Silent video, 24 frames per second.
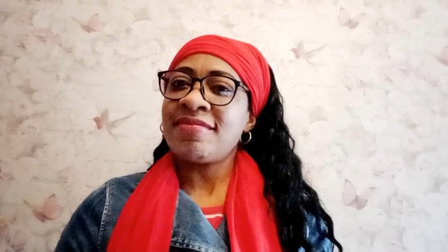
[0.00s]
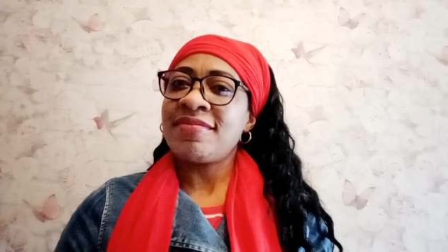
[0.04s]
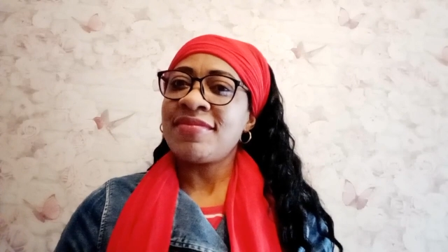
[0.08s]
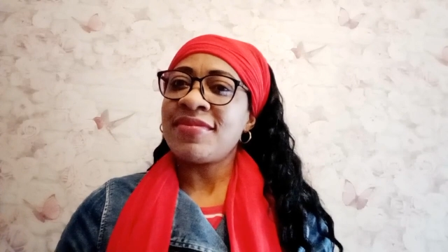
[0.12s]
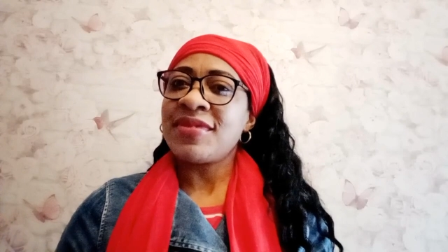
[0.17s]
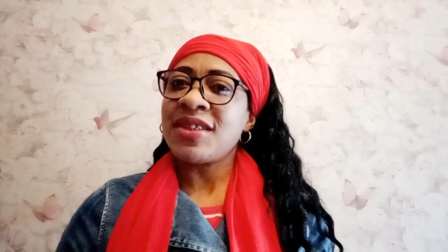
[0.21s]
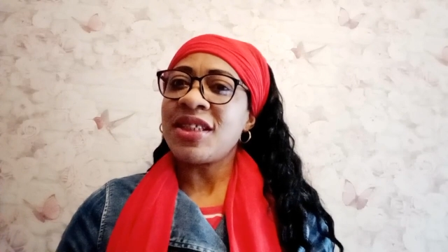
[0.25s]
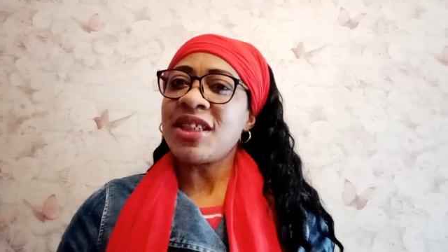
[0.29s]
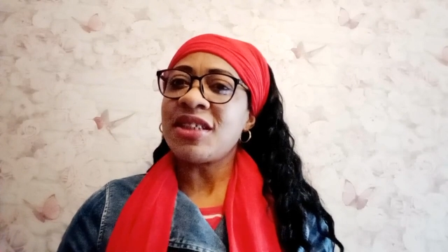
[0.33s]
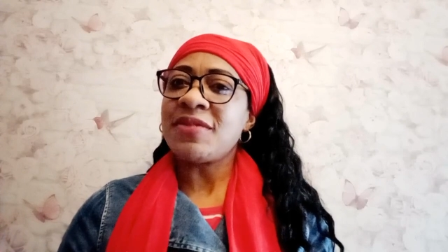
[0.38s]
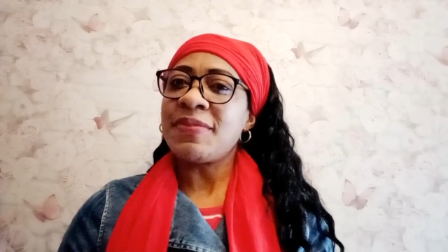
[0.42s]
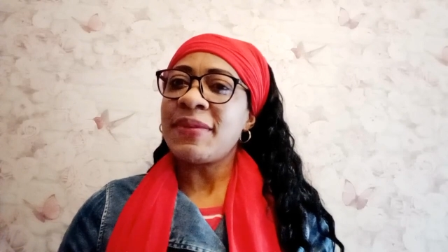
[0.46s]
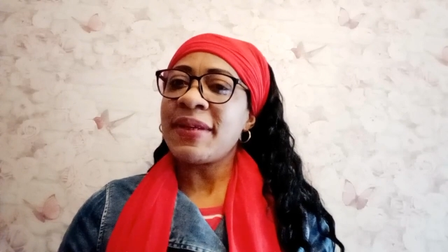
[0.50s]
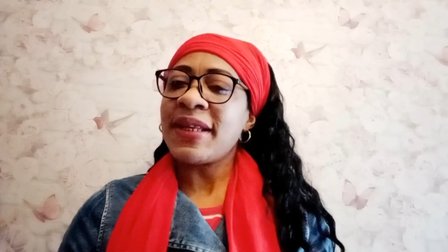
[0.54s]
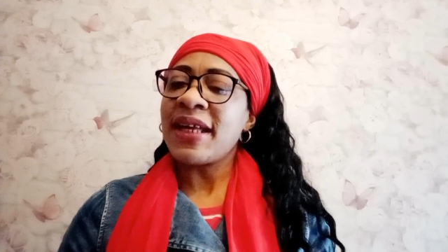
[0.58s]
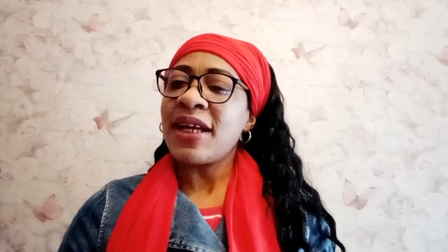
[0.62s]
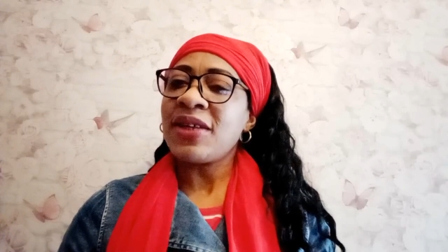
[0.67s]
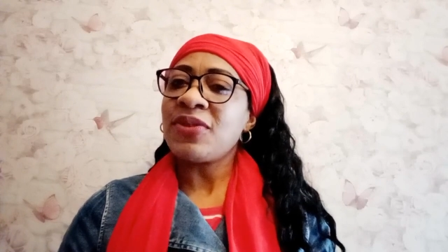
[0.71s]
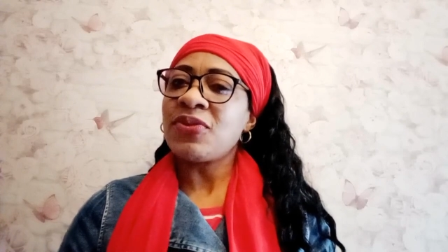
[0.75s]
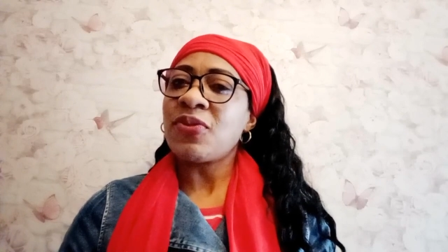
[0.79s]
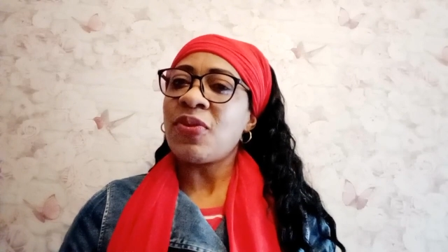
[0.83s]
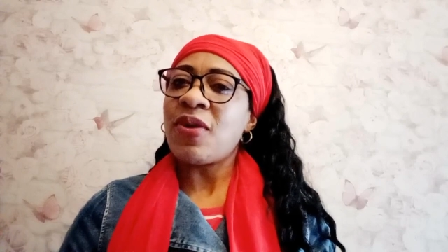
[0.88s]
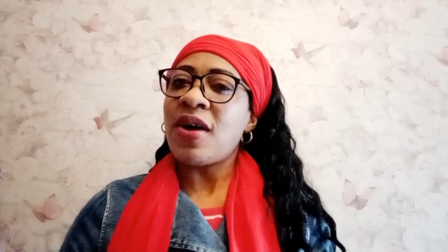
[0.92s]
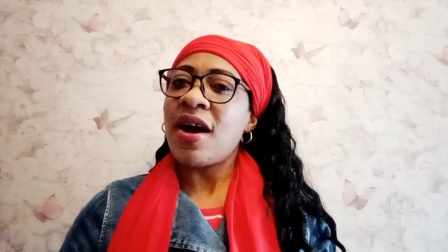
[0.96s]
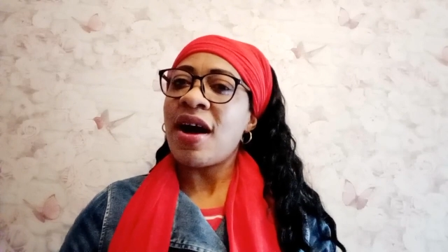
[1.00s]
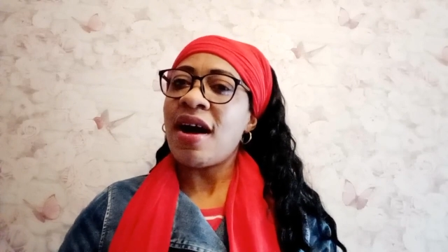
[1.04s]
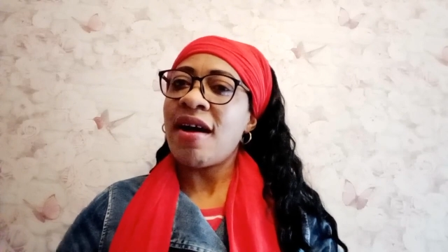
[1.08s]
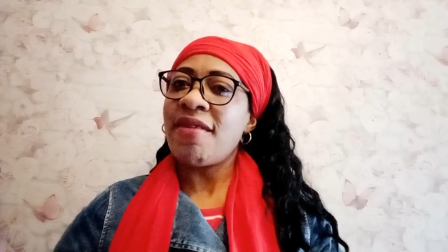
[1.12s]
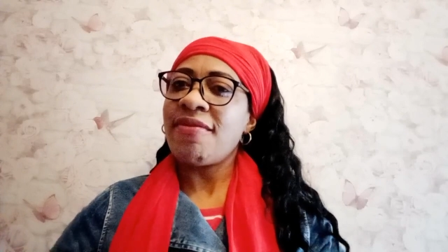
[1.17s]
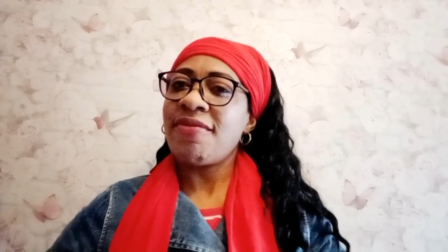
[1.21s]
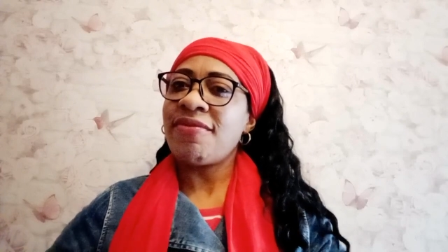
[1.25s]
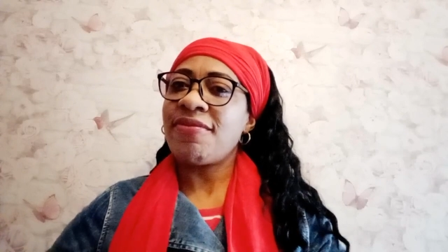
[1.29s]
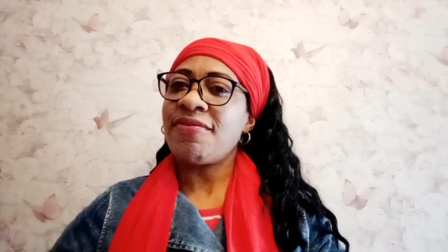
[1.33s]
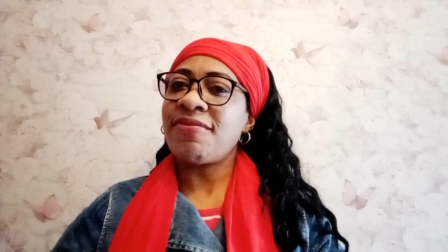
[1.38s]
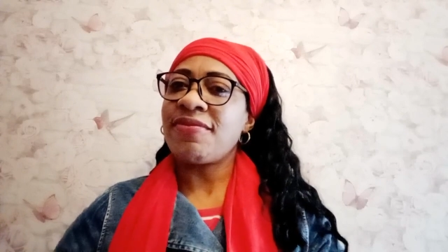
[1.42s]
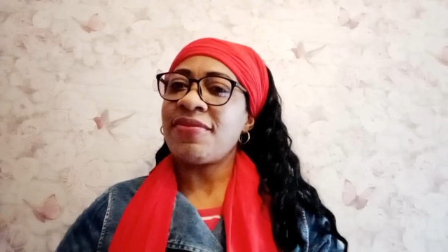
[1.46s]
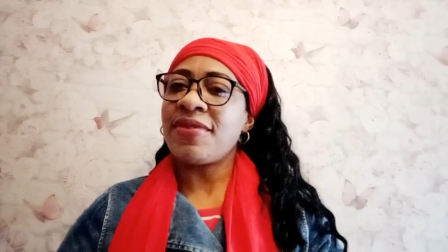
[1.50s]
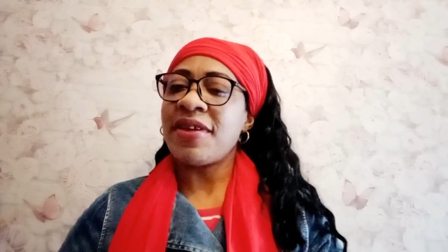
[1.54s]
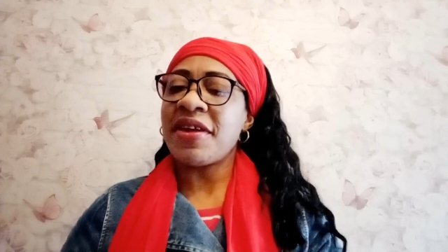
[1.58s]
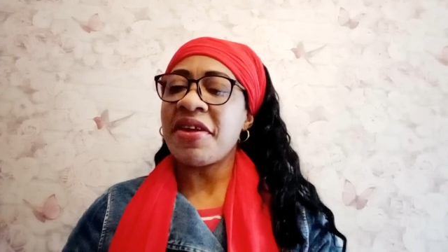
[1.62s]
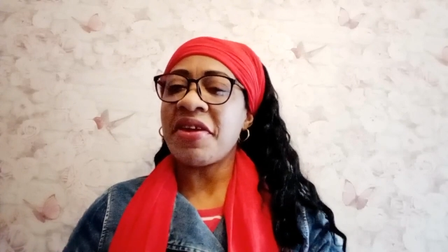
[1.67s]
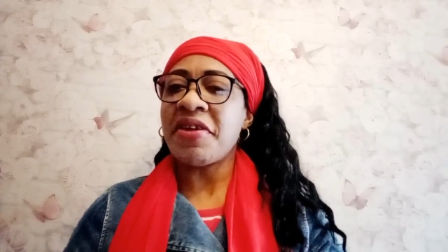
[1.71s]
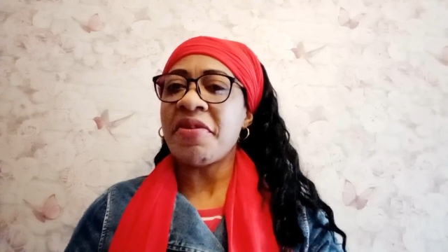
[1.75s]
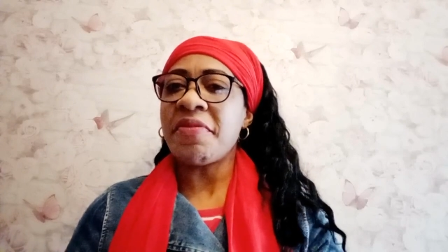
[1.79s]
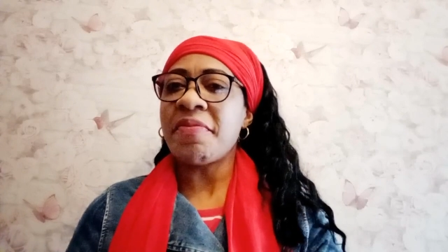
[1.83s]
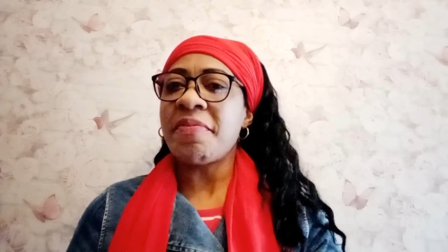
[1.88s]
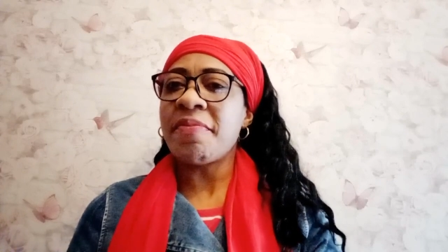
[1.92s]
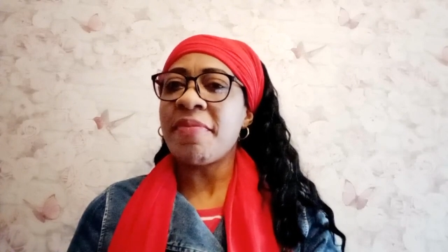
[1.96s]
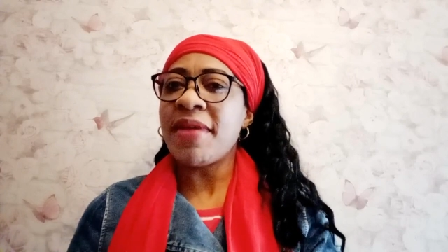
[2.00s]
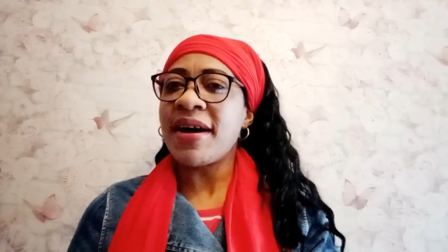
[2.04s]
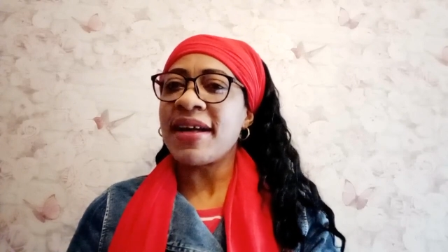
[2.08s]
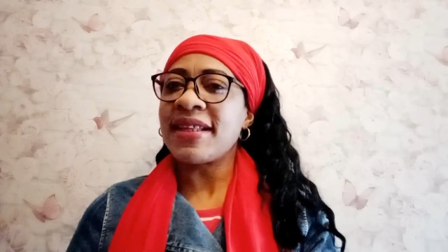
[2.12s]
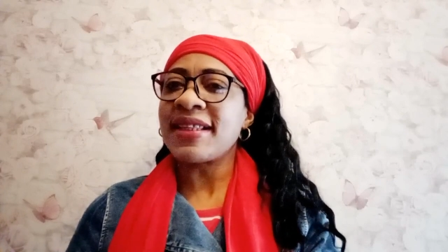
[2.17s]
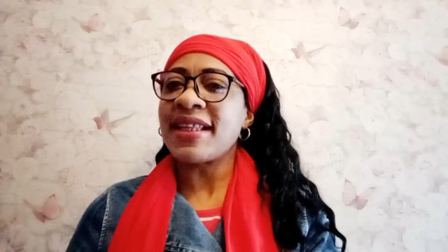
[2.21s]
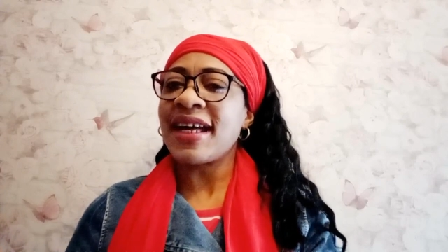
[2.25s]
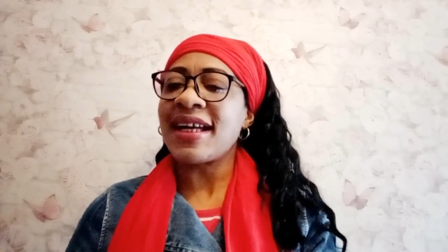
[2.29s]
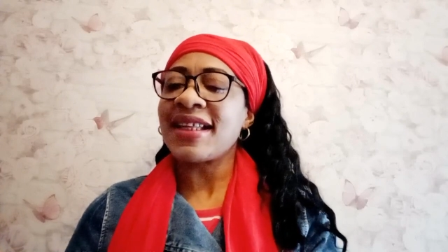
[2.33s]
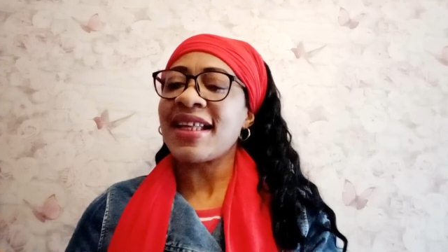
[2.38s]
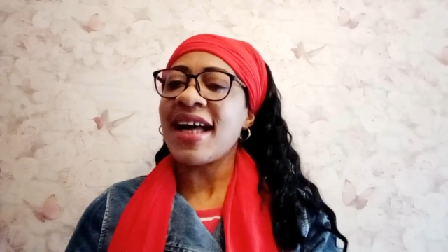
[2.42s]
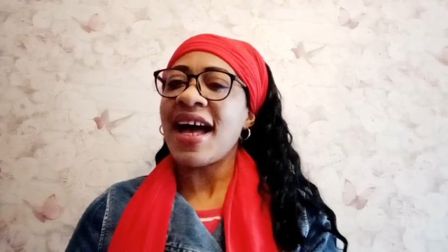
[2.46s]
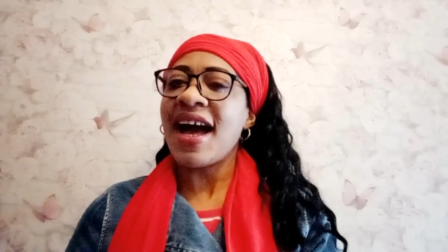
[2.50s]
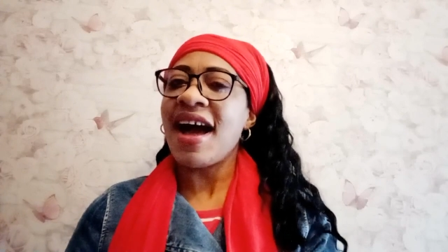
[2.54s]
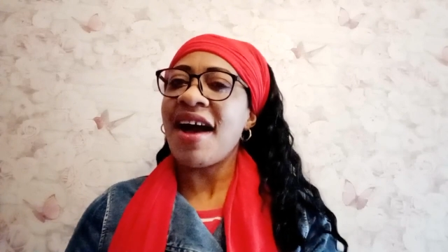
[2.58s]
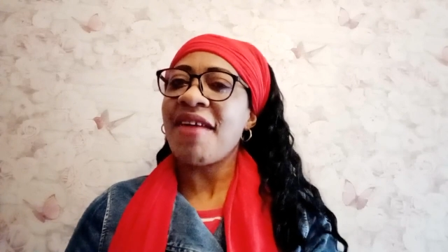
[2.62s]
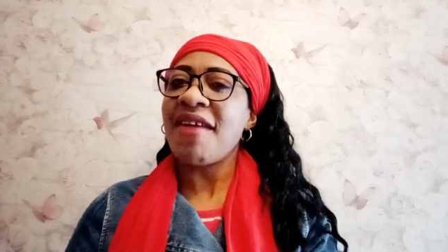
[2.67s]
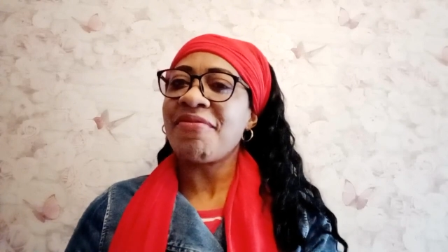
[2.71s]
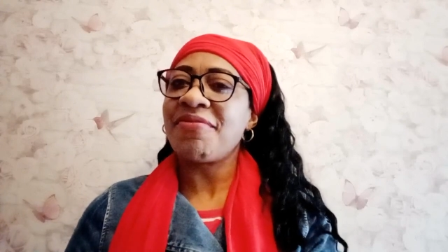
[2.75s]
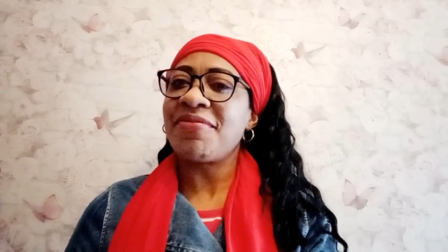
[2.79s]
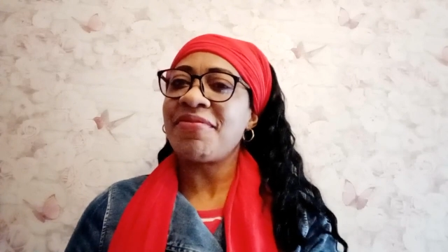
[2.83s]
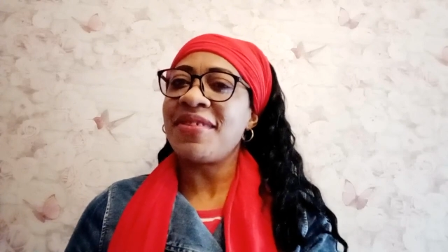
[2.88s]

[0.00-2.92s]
it's better to have a man that have